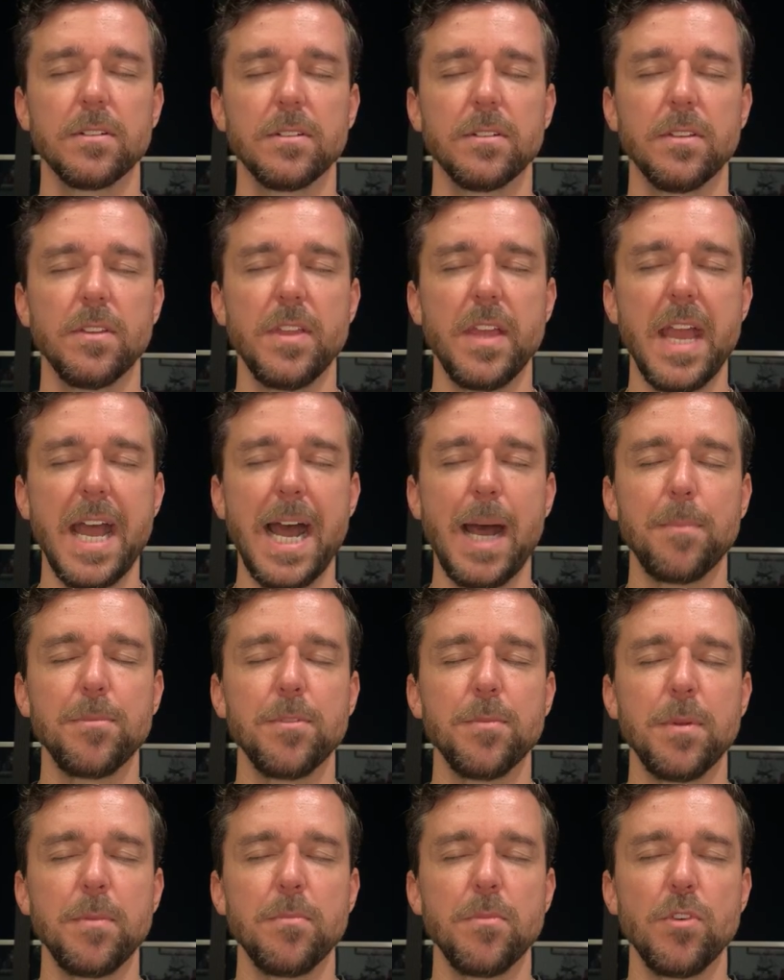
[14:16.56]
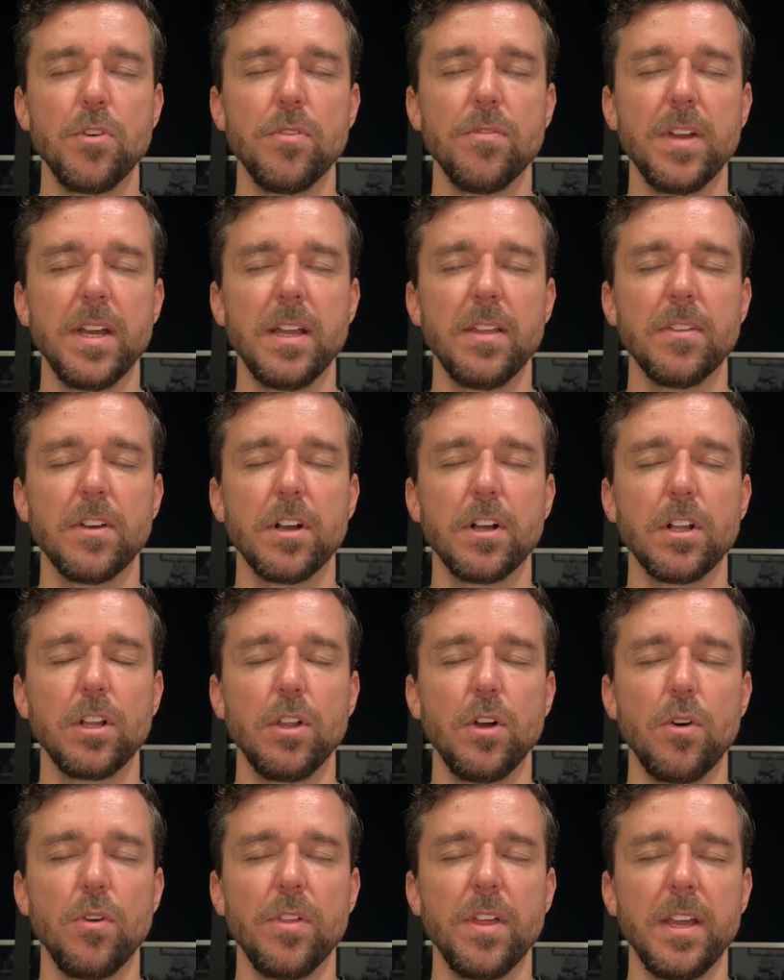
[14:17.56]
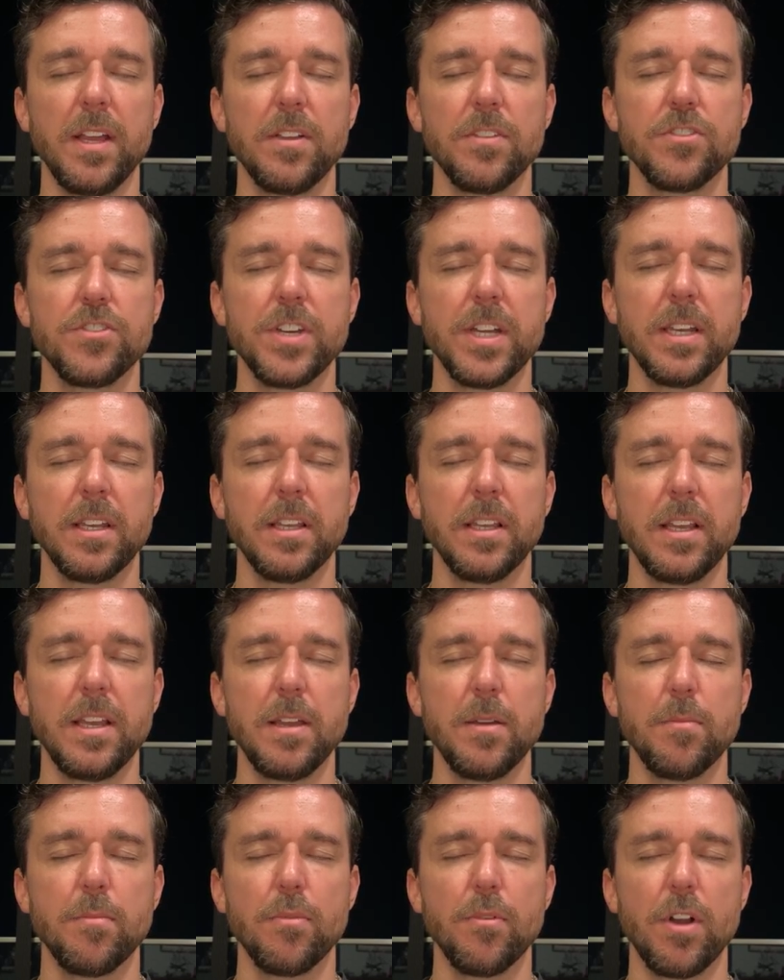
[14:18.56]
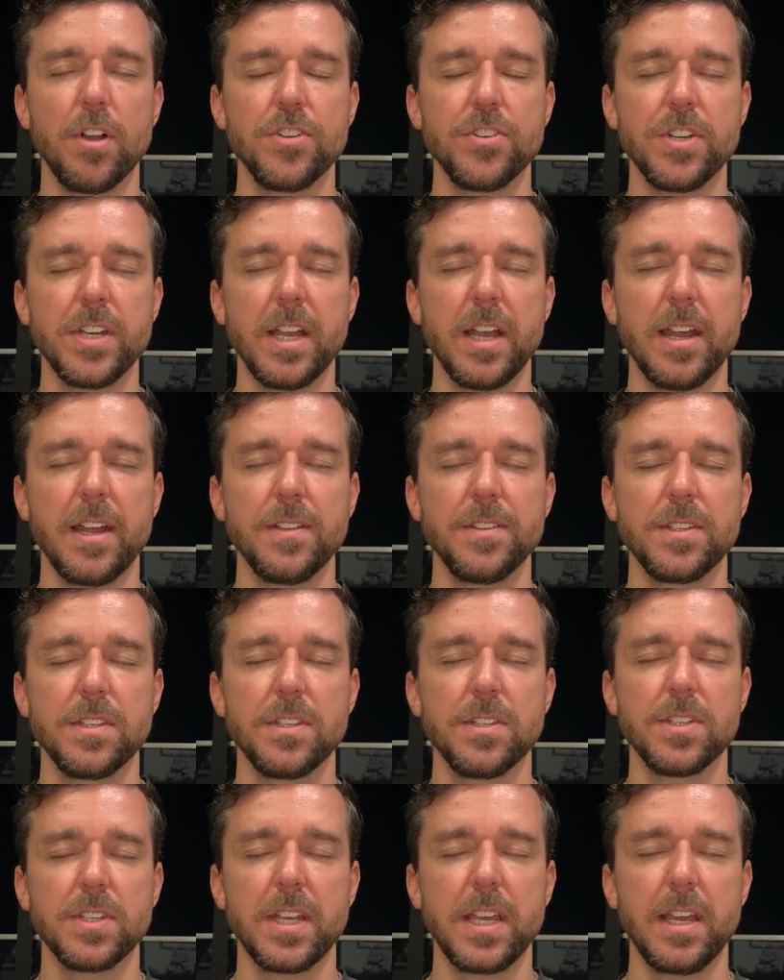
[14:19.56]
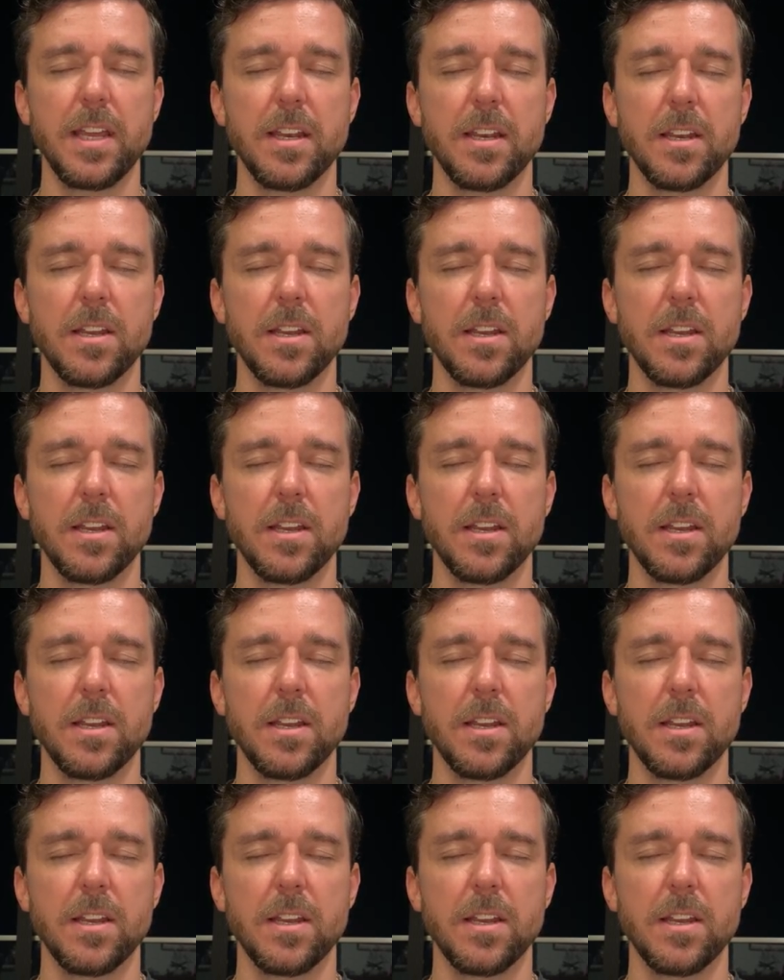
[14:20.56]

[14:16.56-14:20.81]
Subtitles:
the abdomen moving, the clothing gently brushing against the skin.